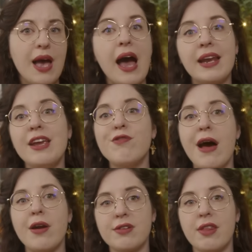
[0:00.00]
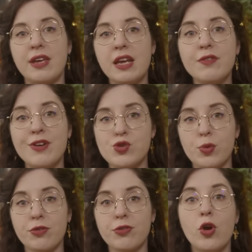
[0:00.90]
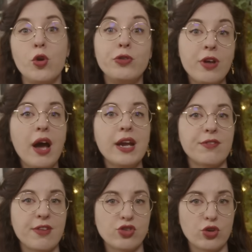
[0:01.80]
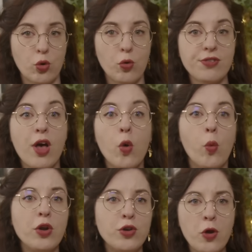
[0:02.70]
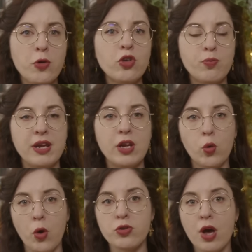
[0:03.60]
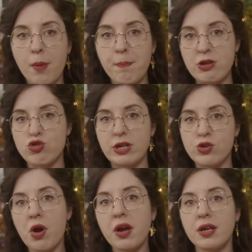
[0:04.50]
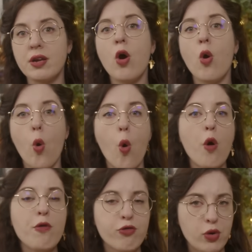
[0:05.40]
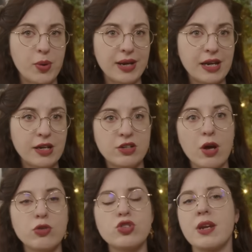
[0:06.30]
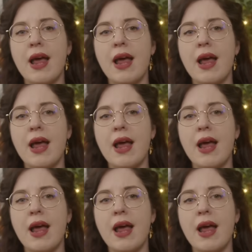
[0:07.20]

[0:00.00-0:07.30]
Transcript: and he found that the individuals who died of such a cause were known to be, quote, habitually drunken or frequently indulged in